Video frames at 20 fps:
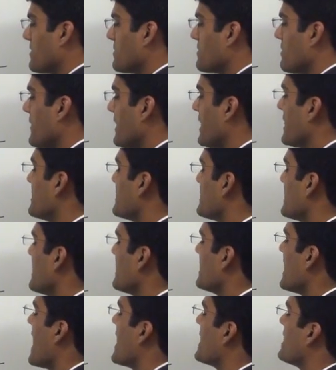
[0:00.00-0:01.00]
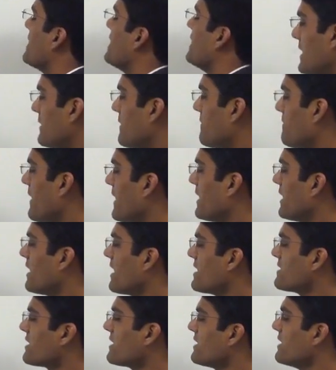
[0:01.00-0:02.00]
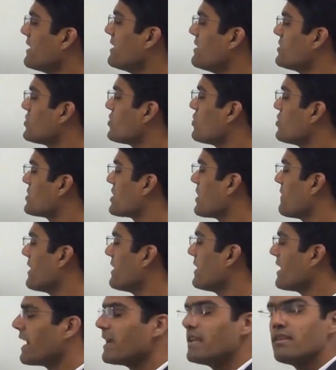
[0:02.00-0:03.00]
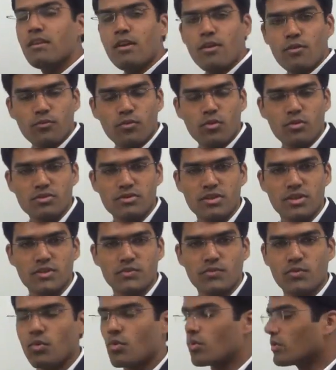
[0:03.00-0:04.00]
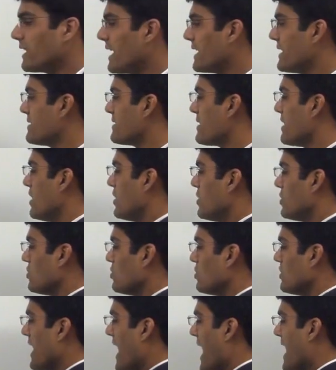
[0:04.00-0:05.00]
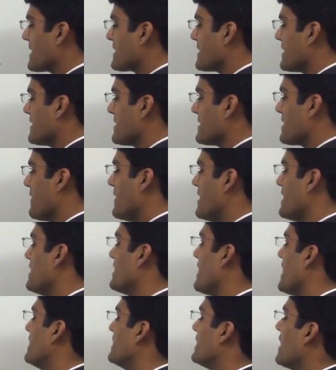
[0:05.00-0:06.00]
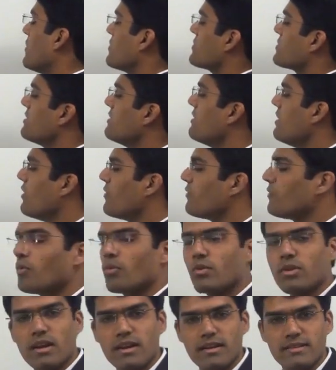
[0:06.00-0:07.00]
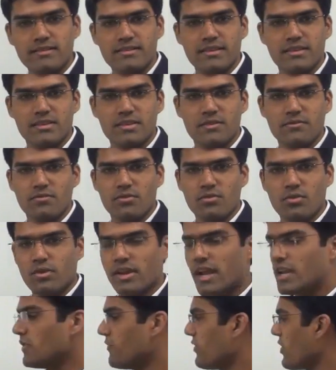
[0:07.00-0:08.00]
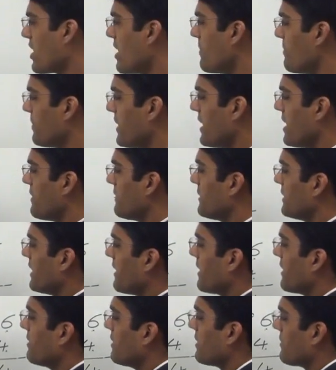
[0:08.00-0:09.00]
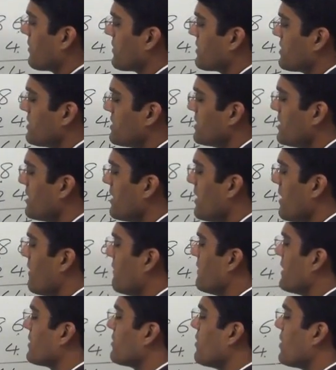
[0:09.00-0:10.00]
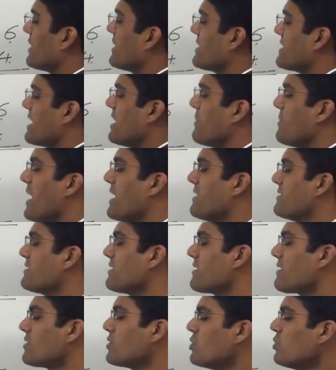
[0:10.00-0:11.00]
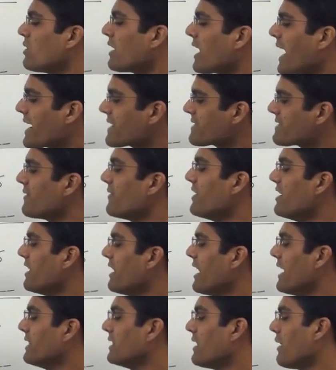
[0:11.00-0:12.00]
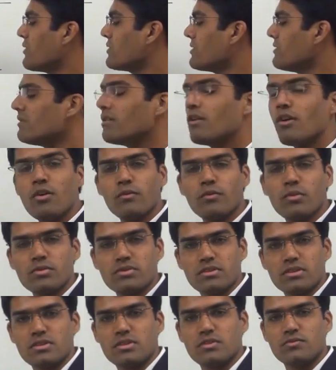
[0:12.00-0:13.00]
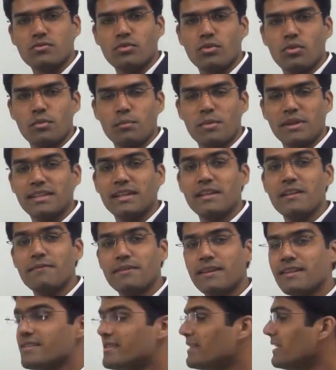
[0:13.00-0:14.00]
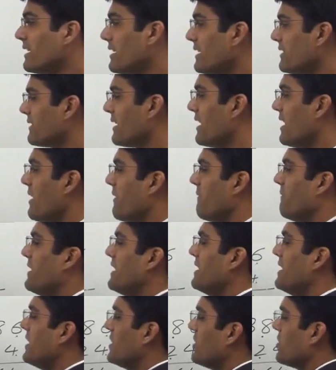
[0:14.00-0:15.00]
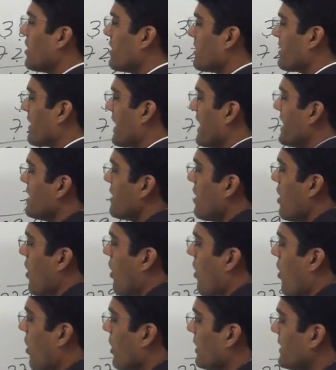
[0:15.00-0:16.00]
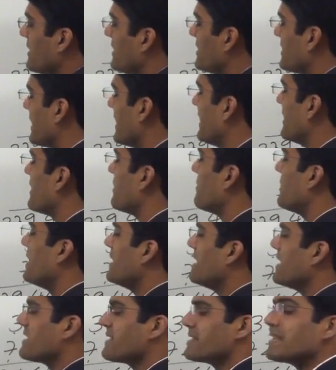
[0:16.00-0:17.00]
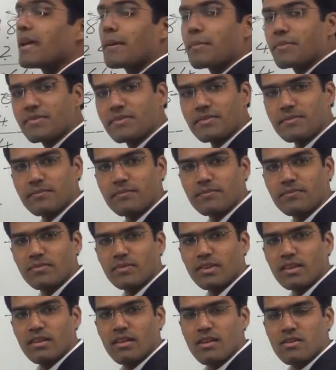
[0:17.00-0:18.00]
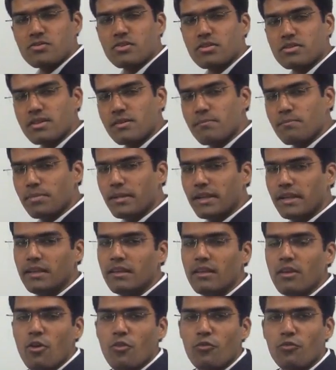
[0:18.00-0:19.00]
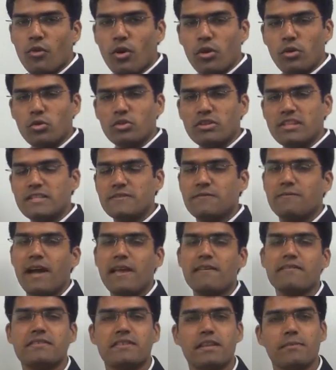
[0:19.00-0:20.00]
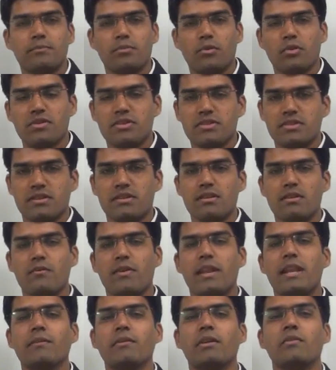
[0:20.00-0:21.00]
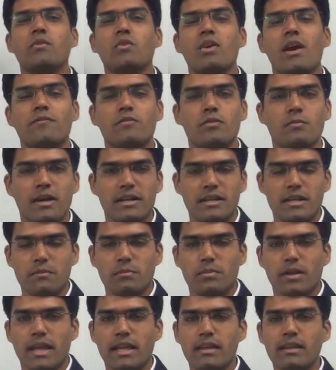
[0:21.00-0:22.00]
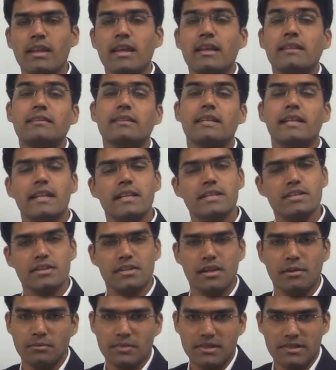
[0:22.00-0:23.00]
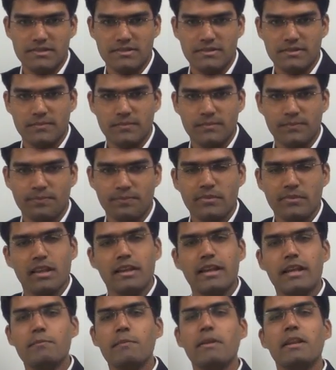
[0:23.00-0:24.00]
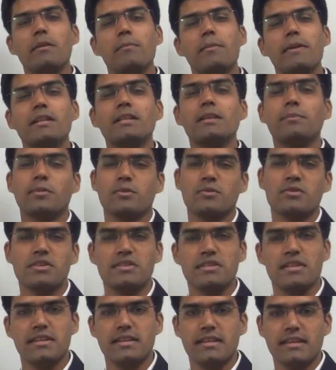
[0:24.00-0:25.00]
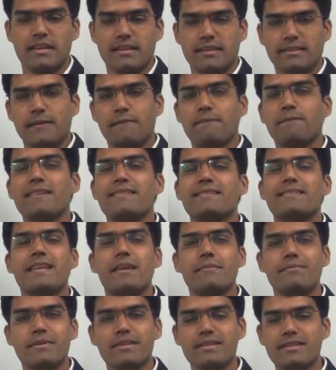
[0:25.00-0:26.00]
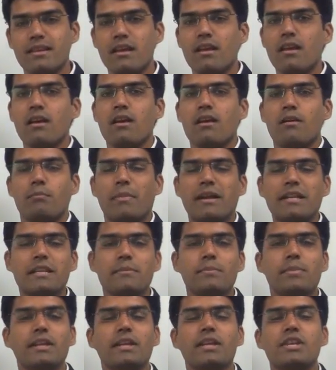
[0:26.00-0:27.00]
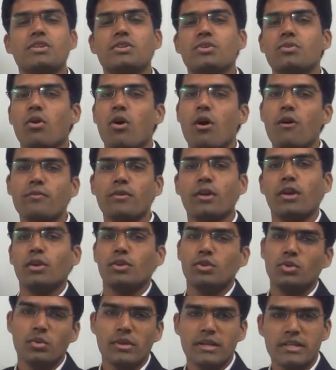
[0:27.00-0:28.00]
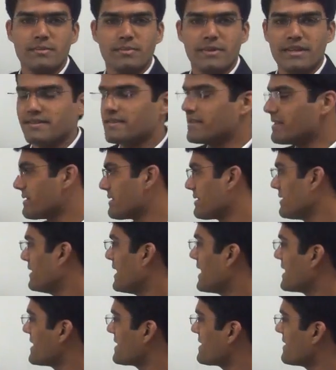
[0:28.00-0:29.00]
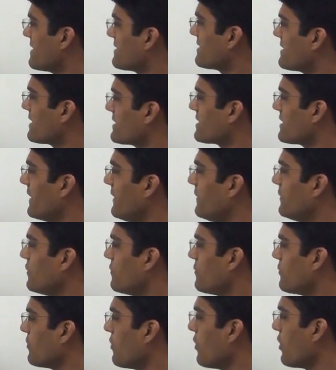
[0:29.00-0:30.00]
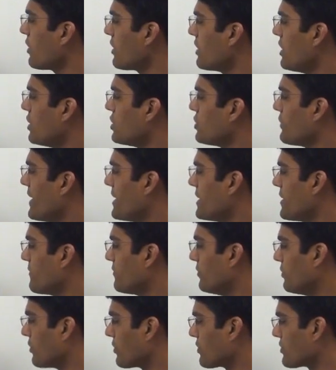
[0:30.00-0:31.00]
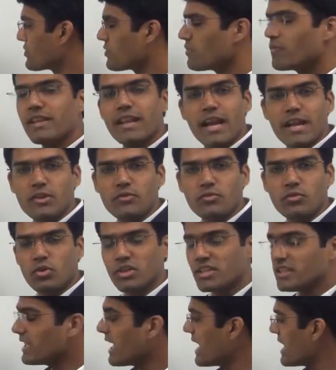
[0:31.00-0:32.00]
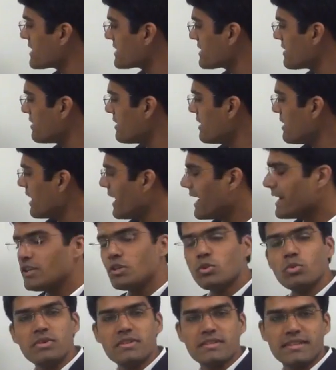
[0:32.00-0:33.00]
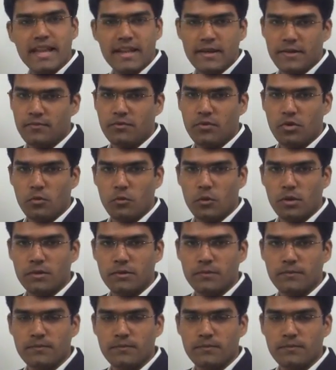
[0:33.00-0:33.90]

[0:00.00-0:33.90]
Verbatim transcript: So we can say that the final answer here is 279,464. That is 2,79,464. And if you compare with the regular procedure, we have got the same answer, 2,79,464. But the difference here is we need not write all these intermediate steps. So simply follow this 5-step procedure whenever we have to multiply 3-digit numbers. Let me repeat the procedure here. The first step is multiplication of units places, that is 6 into 4 24, so we write 4 in the answer and 2 is carried forward.